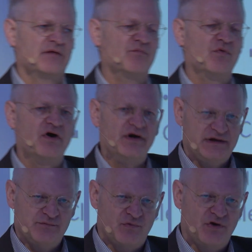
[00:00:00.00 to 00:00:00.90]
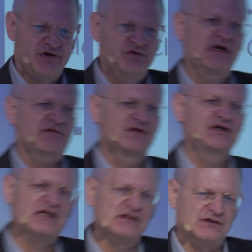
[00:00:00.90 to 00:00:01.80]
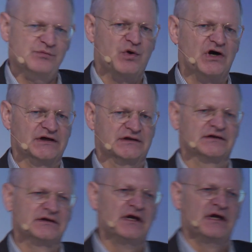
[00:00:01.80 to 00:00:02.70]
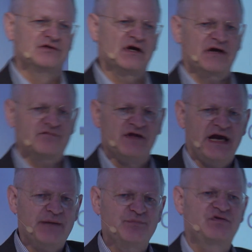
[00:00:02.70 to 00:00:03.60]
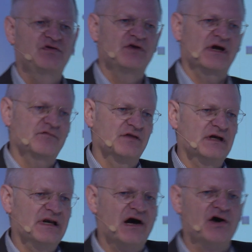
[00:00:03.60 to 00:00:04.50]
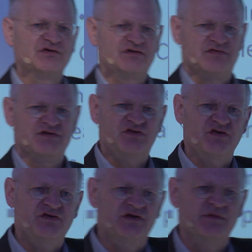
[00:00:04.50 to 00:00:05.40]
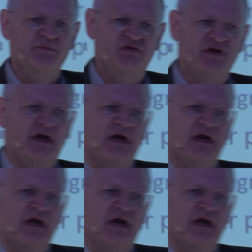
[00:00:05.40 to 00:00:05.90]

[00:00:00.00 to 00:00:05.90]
more and more, you have the digital part. You have the apps, you have the cloud, the systems.